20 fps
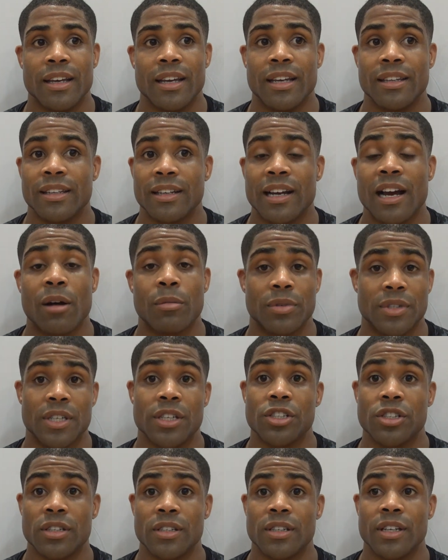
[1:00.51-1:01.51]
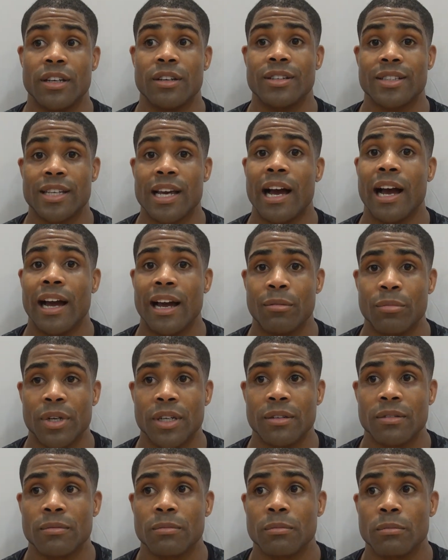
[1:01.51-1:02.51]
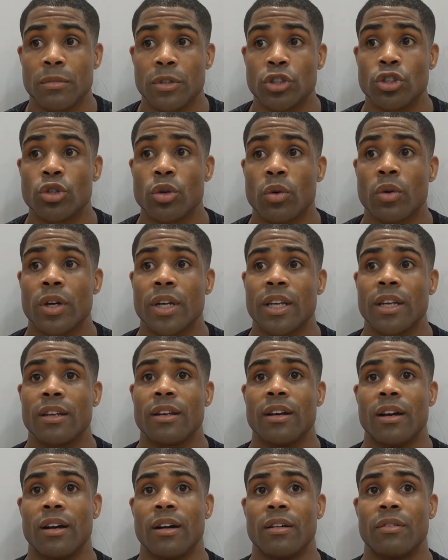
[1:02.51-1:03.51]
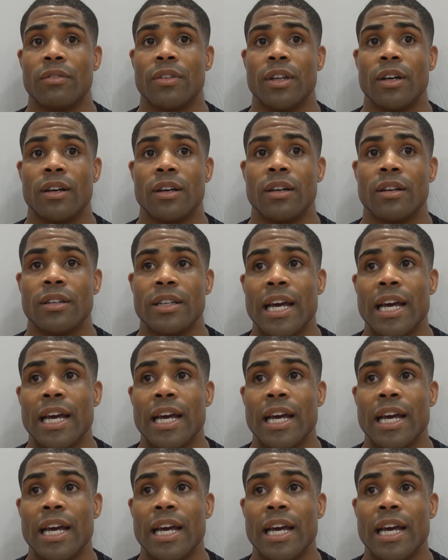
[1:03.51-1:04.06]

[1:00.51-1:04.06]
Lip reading: And the competition here is high. I mean, majority of the